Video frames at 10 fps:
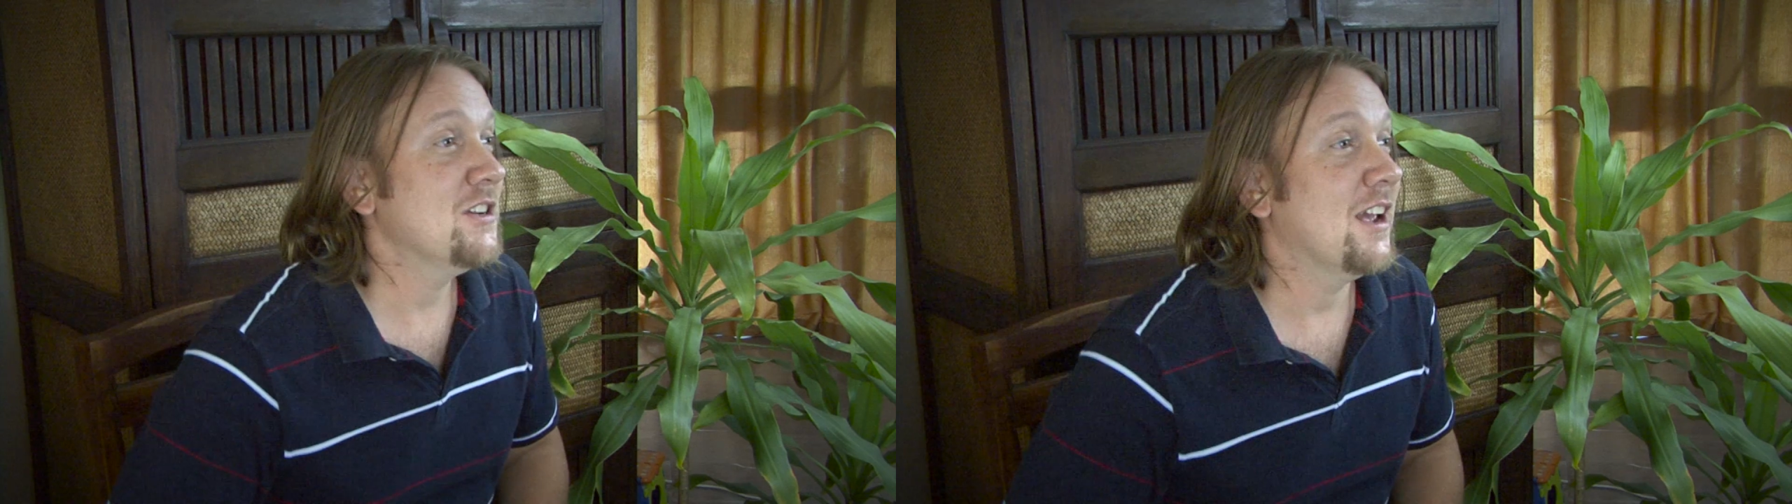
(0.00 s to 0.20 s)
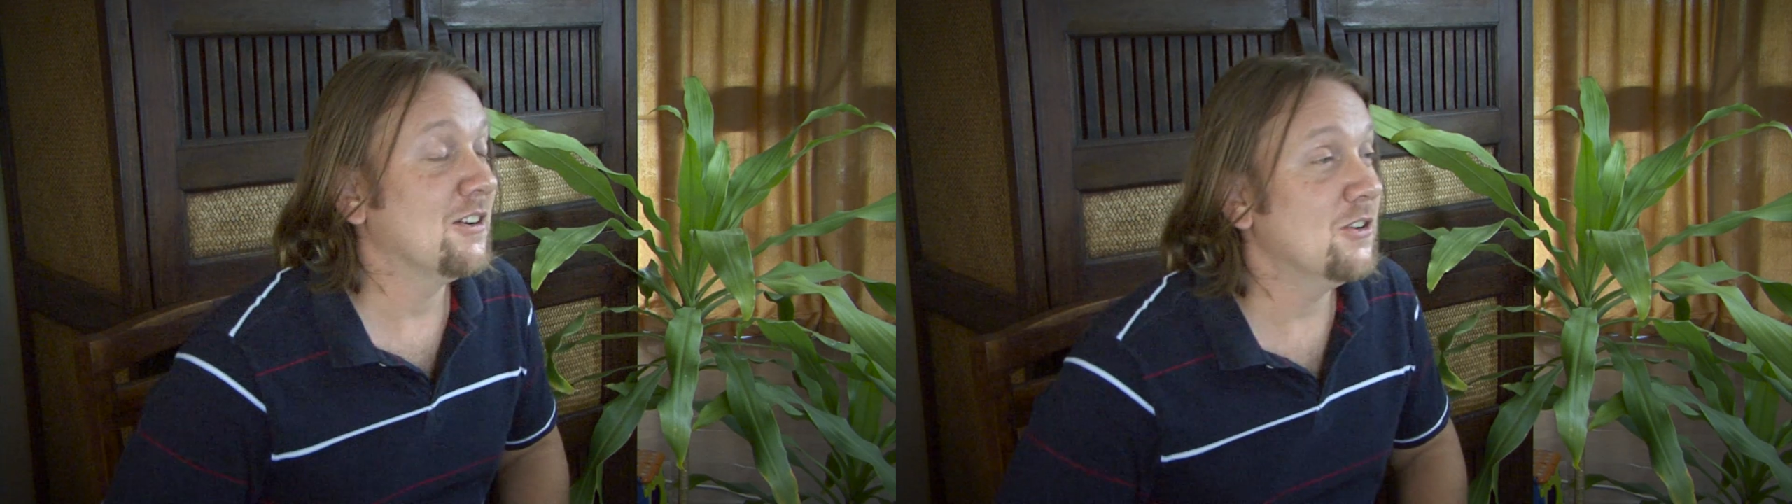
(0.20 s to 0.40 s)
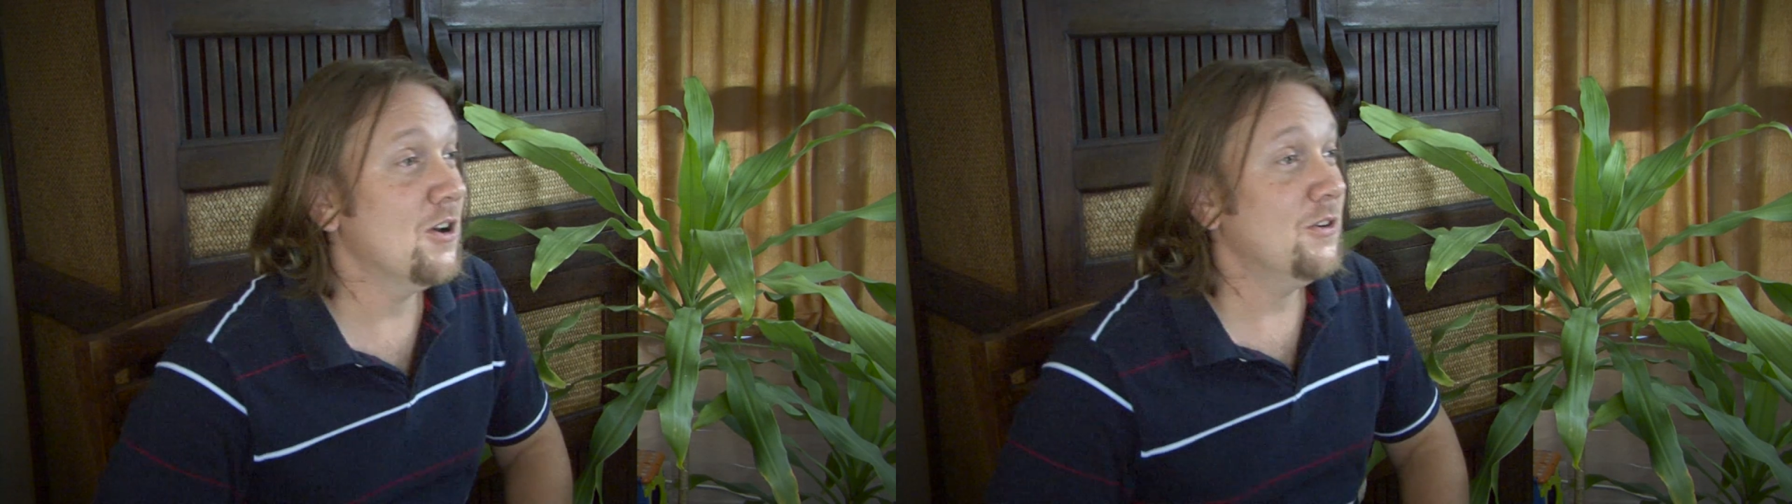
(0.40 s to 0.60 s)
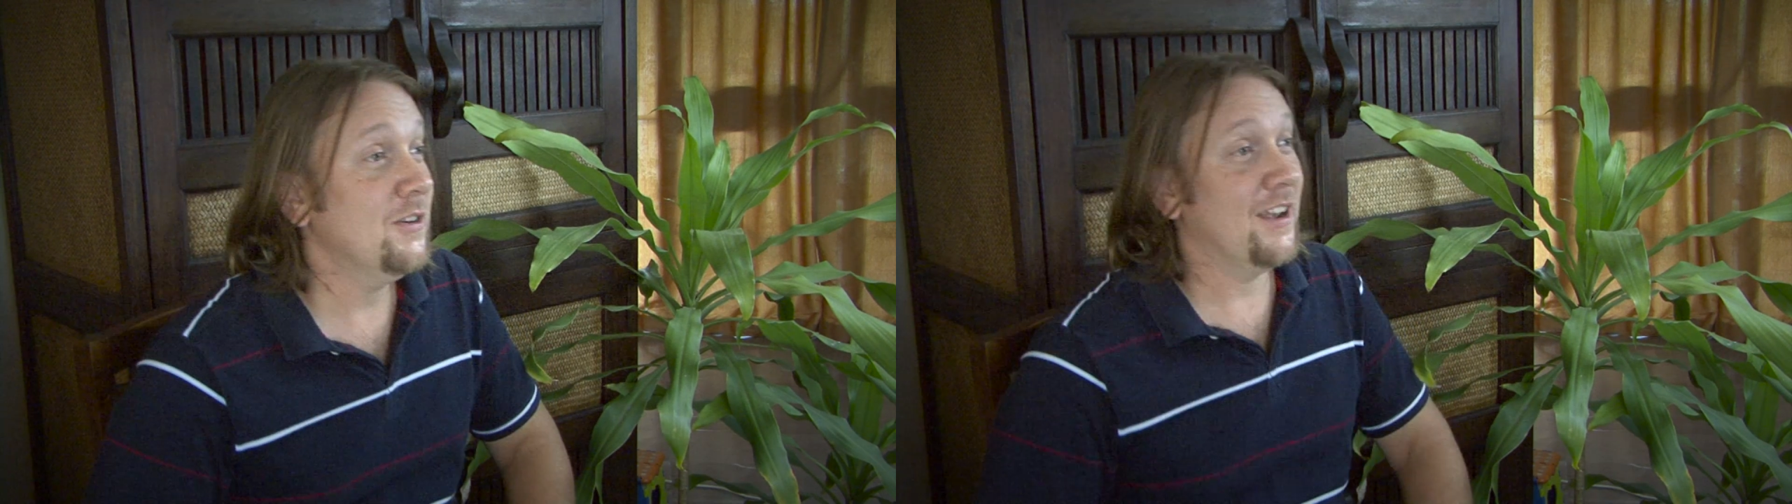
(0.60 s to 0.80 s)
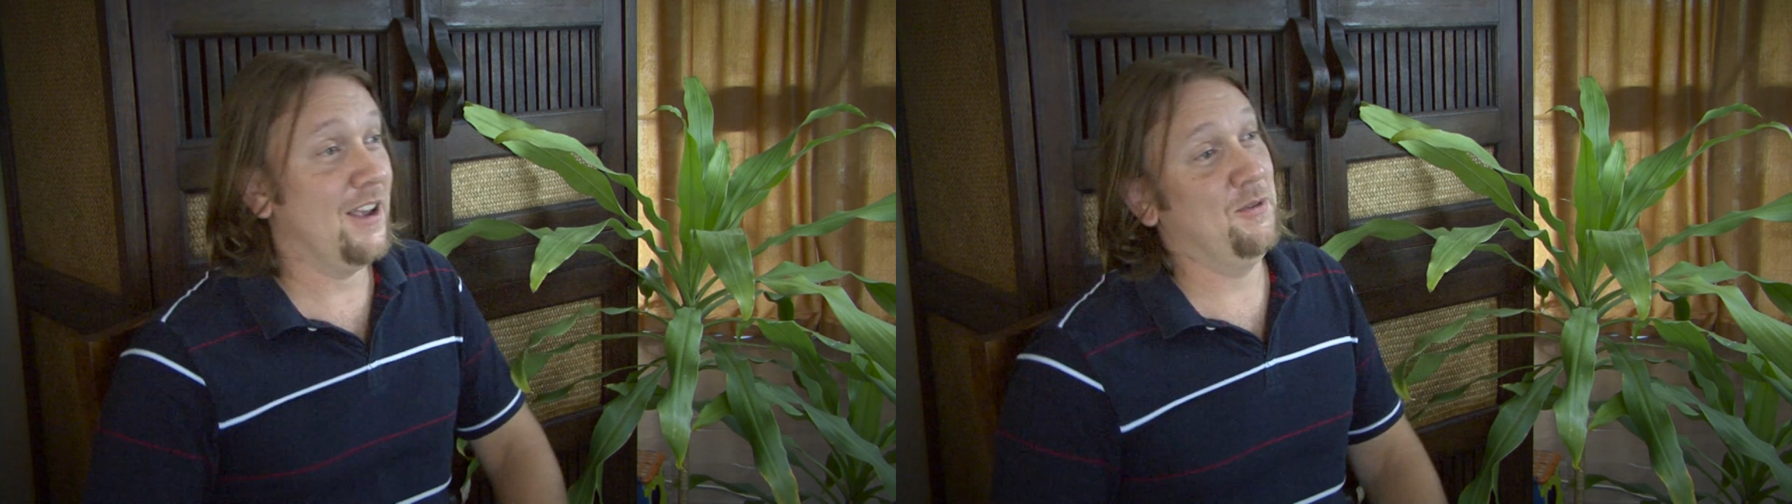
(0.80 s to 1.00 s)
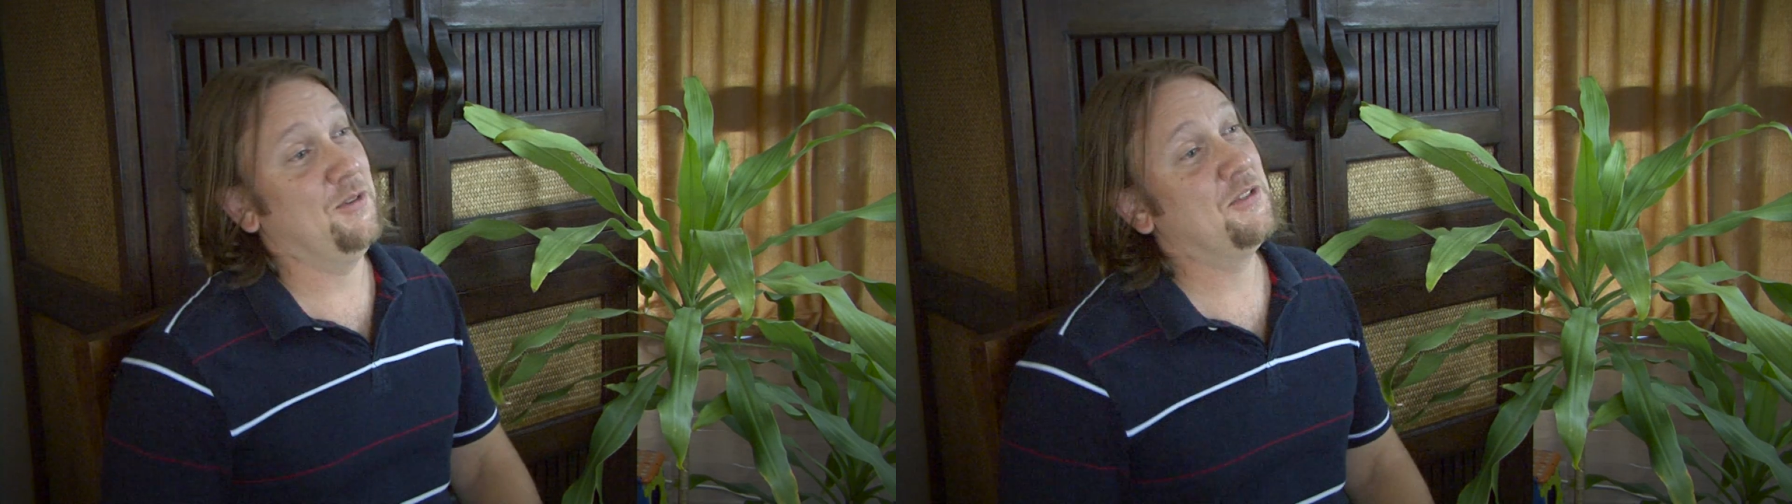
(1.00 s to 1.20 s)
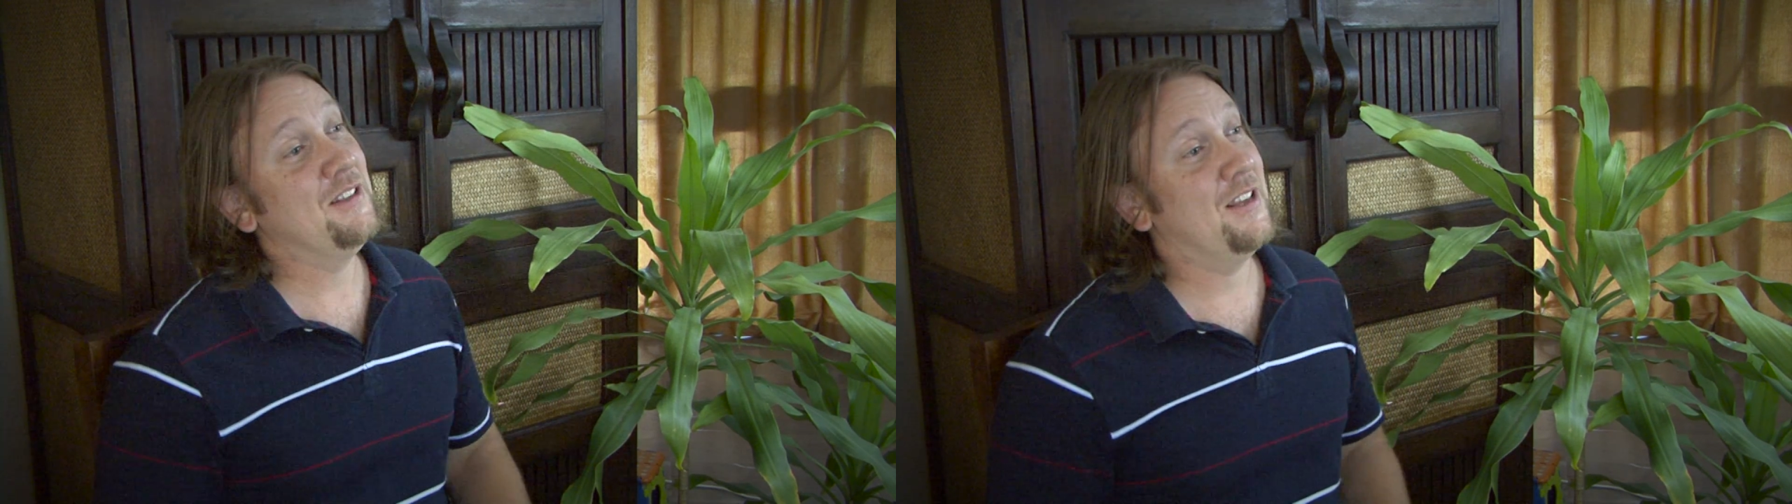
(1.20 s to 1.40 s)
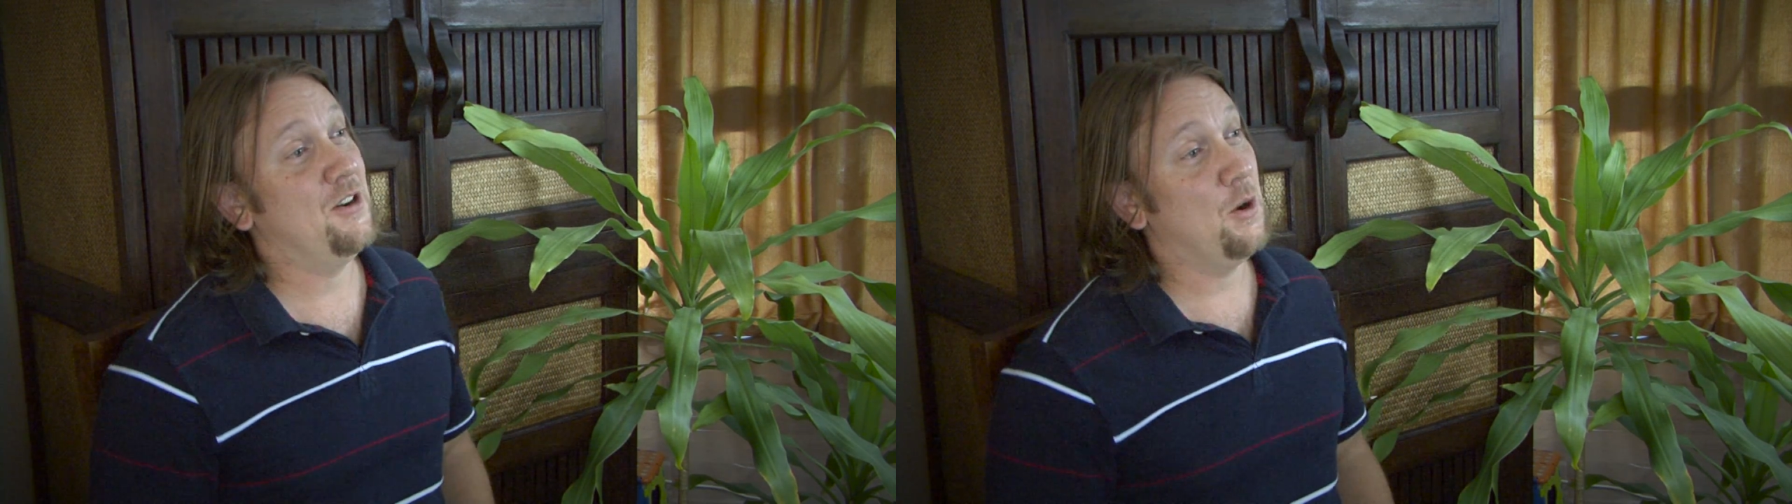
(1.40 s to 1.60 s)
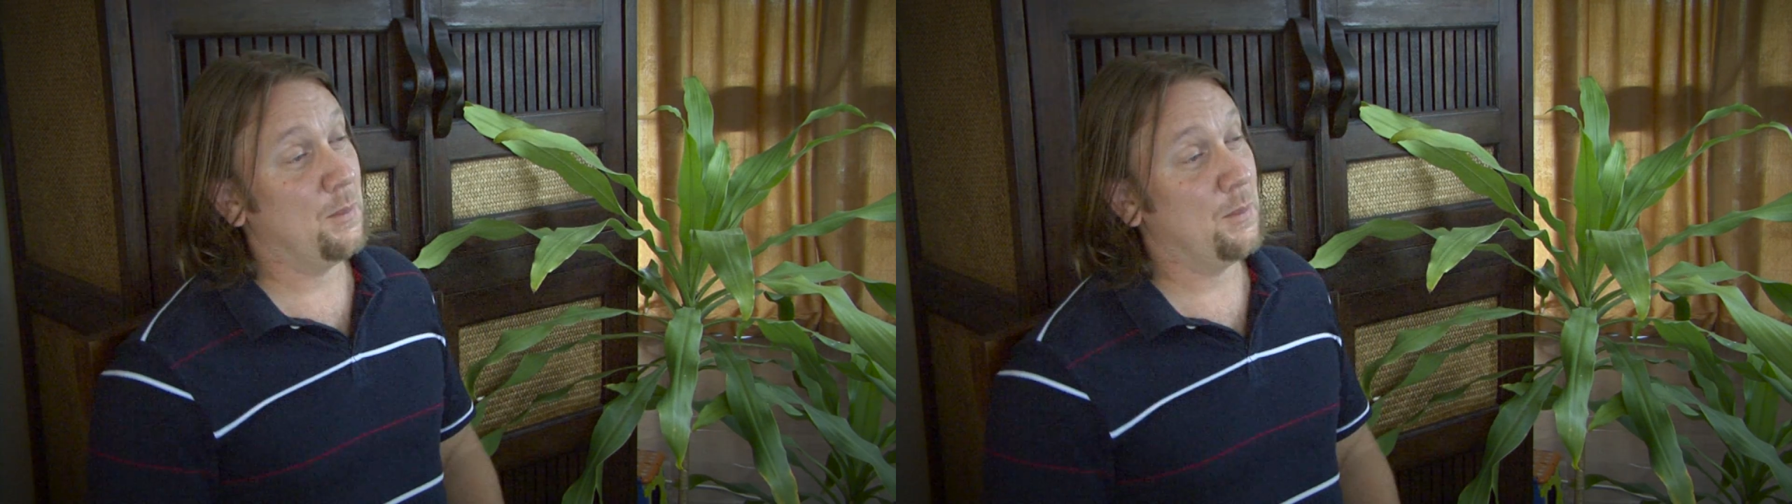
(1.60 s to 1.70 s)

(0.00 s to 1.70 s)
and grow, and we've seen that in our